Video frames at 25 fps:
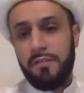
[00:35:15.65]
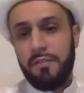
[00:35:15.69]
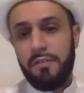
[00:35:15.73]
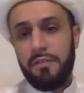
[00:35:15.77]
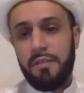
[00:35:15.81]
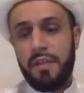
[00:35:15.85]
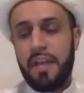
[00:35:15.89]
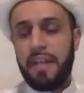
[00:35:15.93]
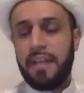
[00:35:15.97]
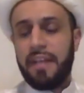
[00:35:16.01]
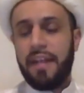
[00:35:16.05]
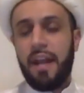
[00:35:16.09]

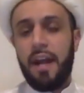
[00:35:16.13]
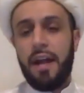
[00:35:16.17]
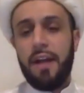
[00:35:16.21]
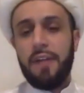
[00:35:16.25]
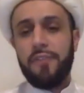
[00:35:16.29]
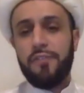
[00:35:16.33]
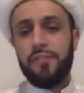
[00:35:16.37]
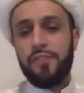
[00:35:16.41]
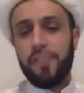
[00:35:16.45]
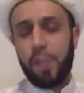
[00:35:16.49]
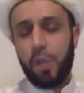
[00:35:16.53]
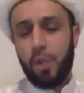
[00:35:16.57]
And
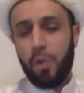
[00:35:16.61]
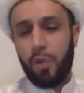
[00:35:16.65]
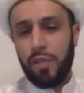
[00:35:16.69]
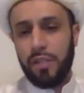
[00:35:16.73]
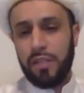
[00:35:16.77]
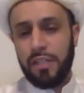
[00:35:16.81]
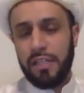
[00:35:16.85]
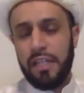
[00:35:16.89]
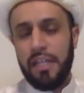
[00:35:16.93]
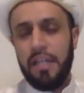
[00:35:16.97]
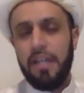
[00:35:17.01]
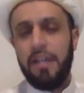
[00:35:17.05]

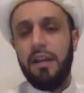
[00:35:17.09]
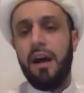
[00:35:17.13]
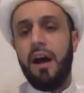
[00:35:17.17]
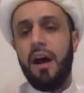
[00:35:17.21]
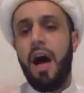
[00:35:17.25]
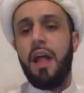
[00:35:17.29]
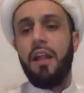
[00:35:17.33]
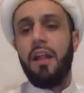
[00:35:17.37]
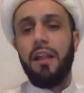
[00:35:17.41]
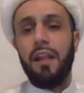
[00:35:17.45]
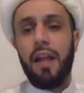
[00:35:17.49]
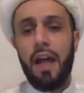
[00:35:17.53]
consequently,
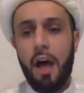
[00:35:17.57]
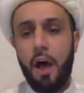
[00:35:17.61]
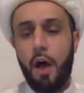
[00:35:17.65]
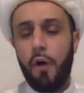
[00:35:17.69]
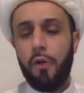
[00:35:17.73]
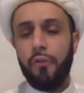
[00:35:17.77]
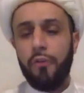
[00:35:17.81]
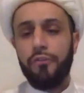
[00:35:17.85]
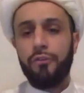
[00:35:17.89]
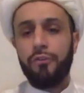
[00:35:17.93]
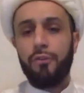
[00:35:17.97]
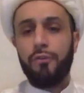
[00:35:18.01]
Allah
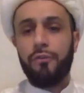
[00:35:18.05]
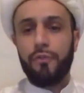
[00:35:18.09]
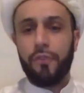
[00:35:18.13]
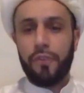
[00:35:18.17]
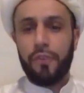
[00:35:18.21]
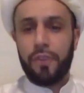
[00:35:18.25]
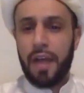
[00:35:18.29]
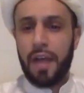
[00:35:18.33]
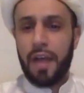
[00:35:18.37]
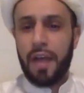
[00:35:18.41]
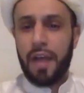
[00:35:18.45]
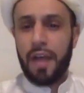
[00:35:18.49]
also
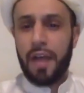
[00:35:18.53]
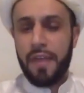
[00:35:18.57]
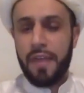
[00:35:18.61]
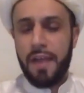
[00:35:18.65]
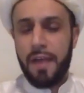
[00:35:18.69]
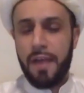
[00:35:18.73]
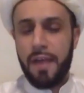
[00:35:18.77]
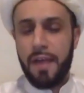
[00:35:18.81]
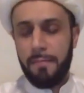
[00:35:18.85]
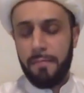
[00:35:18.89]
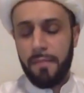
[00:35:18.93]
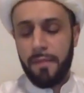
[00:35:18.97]
forgot
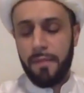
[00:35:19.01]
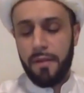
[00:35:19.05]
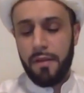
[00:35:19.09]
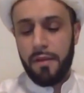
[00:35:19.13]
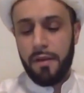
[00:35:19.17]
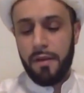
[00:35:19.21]
them.